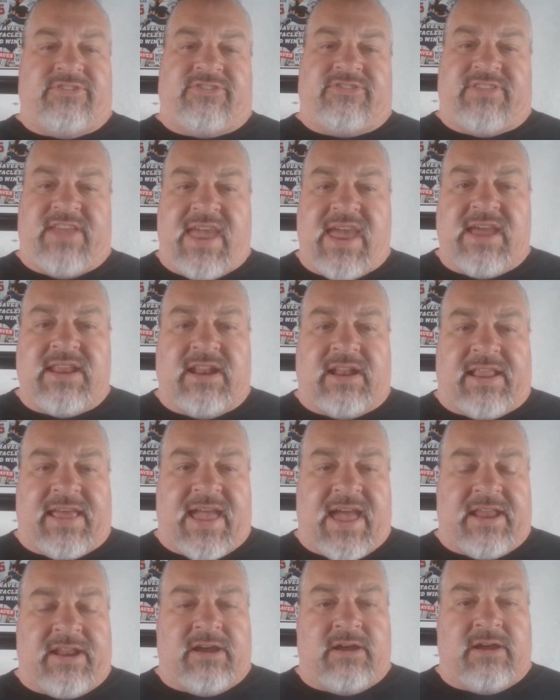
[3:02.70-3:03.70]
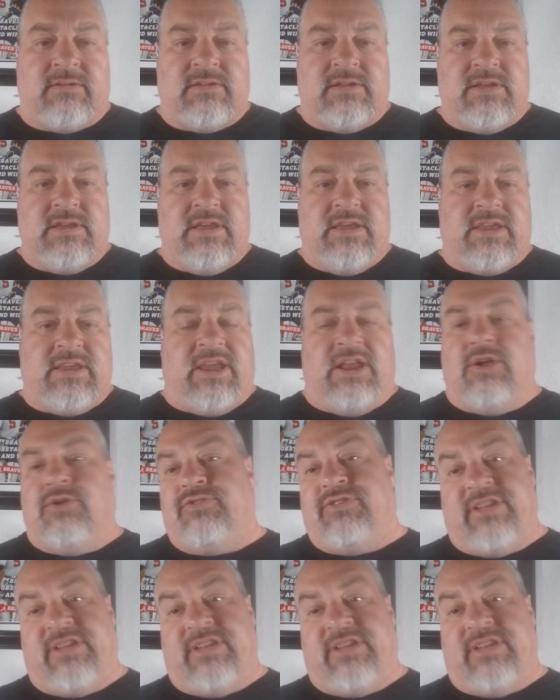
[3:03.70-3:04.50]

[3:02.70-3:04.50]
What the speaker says: to stay in Atlanta, you know,